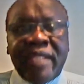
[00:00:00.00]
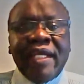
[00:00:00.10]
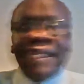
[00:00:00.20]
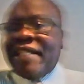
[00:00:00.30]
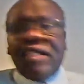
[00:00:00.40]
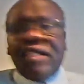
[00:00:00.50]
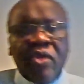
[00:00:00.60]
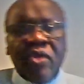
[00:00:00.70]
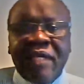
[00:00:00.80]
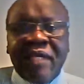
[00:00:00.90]
there is no
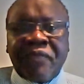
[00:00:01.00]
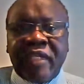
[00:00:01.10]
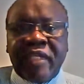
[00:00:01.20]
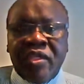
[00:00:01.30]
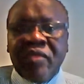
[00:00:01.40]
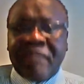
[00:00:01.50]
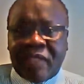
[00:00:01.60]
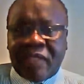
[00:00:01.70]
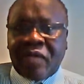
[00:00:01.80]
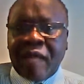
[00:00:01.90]
need for the union
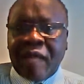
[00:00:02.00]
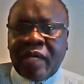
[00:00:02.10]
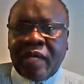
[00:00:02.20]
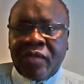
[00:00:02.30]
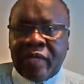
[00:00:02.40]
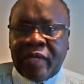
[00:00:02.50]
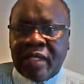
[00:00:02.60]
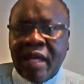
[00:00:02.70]
to come to Kajo-Keji.